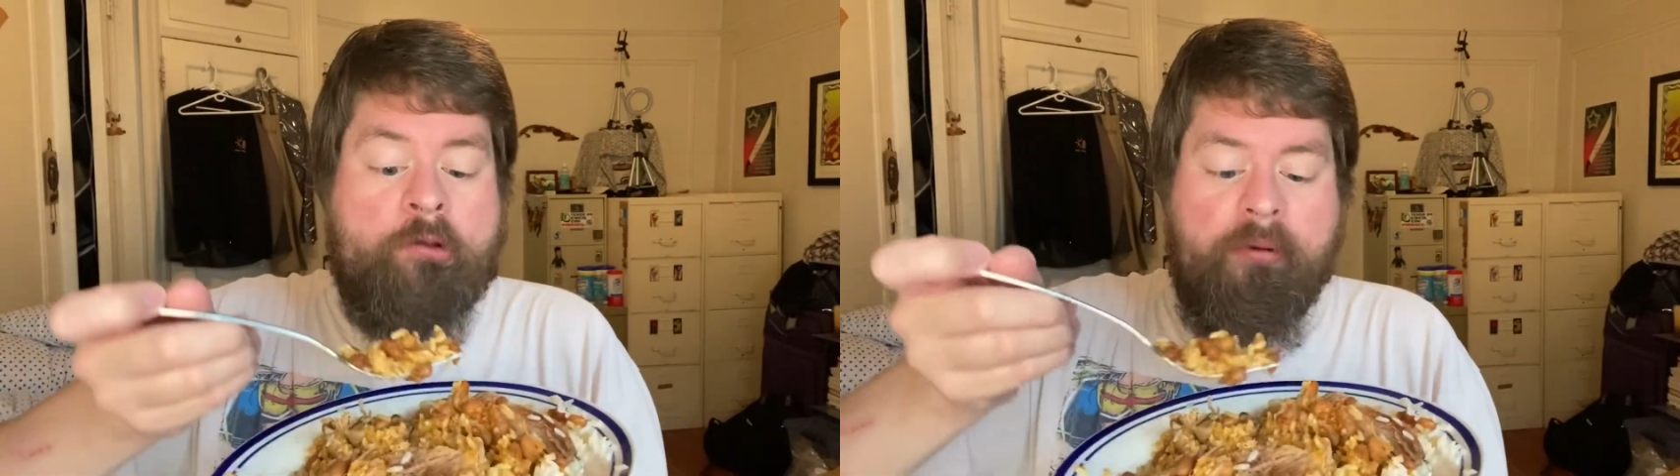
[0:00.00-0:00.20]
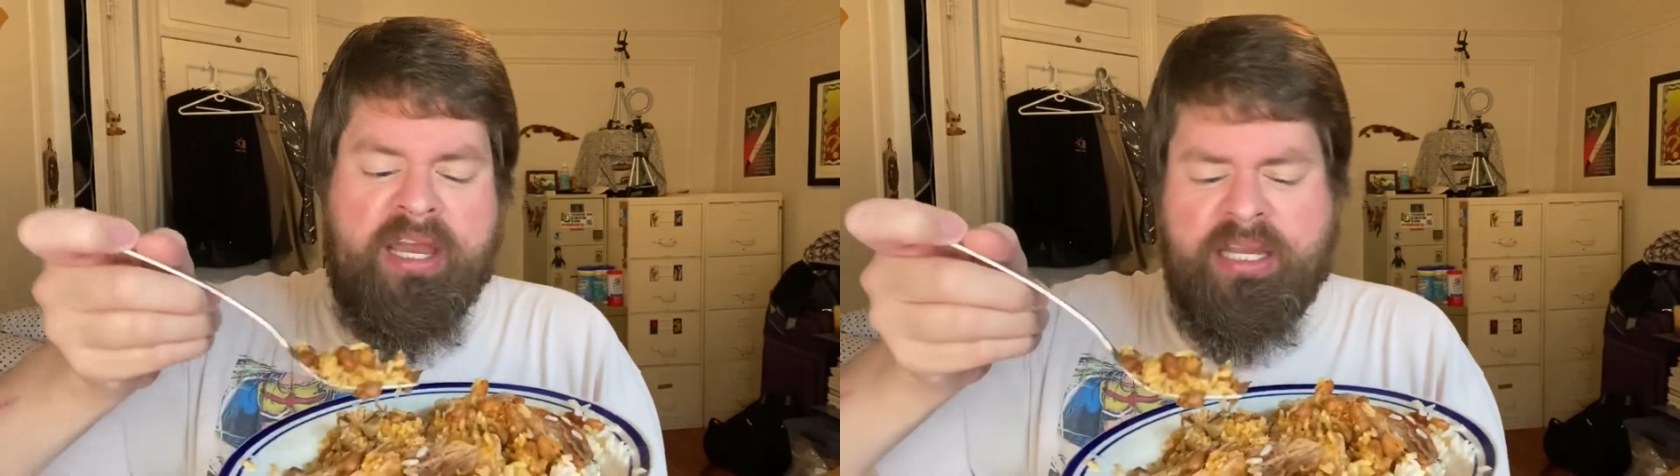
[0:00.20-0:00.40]

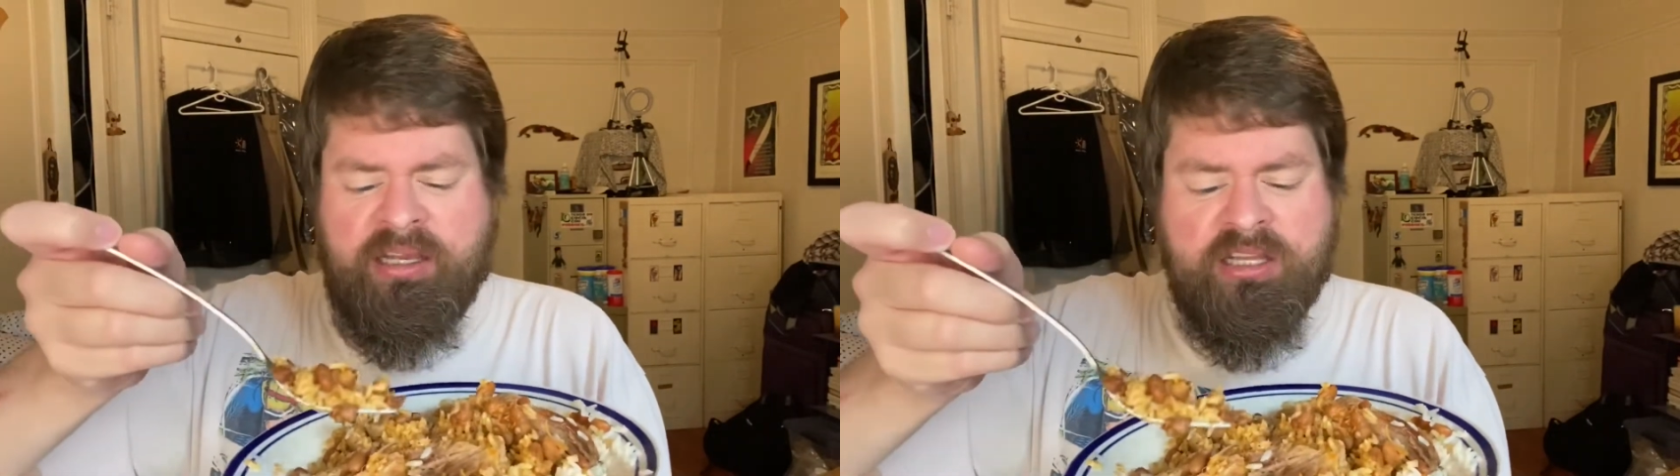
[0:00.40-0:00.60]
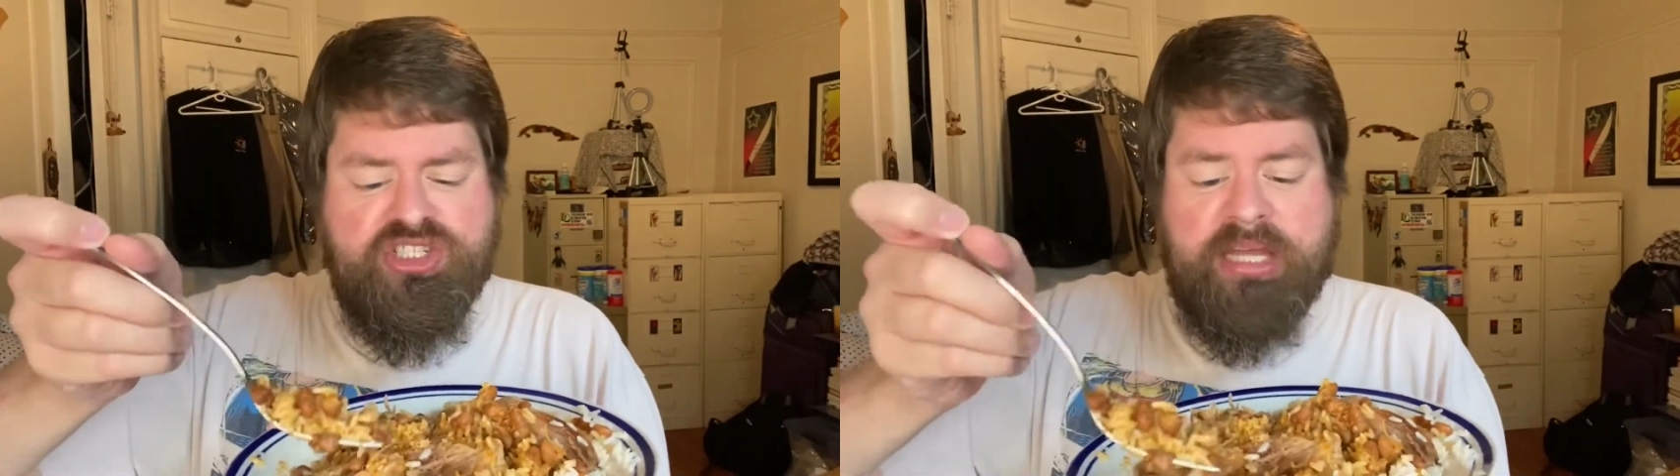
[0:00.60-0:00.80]
In
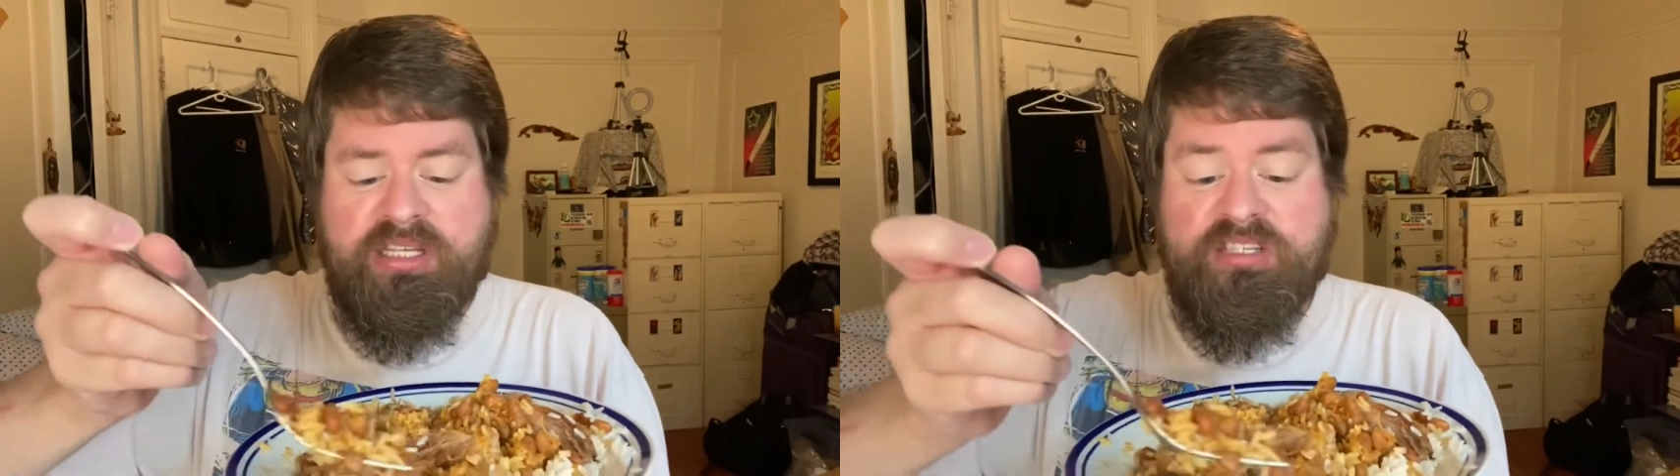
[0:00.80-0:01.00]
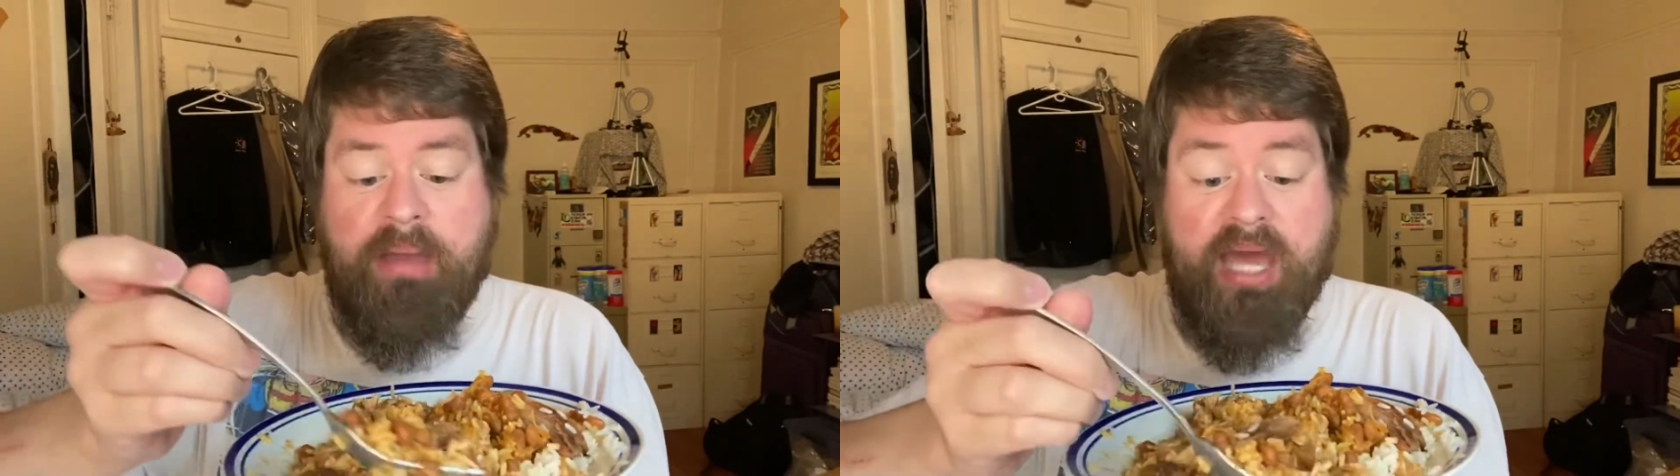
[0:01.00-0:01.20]
English and in
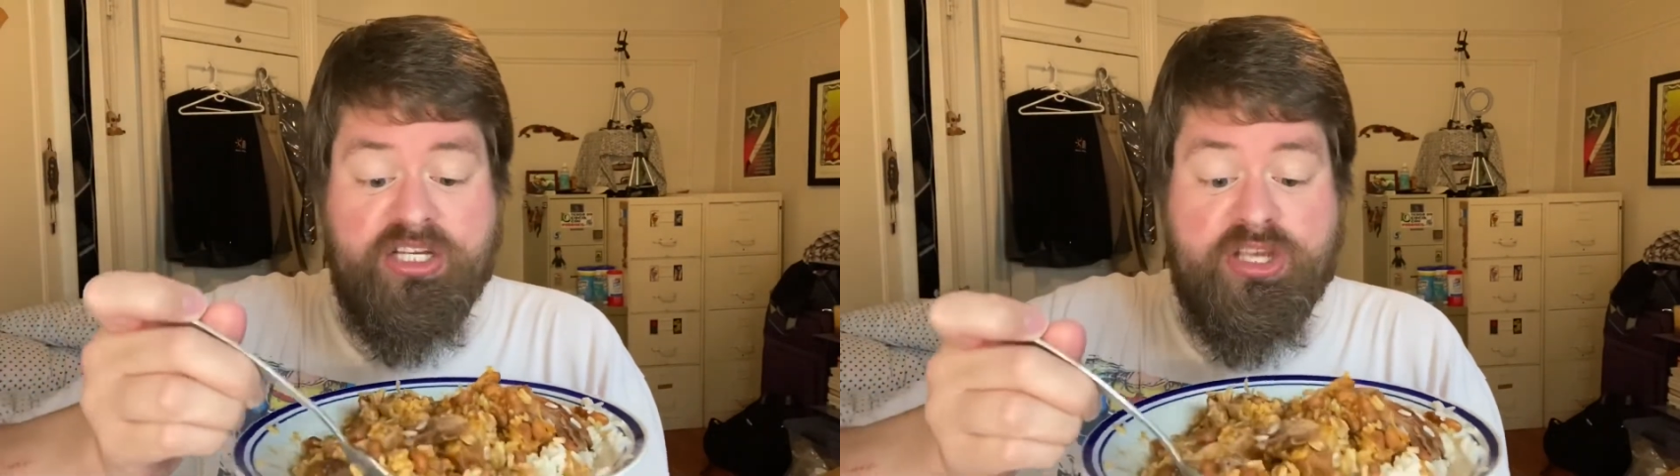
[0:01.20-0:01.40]
Spanish,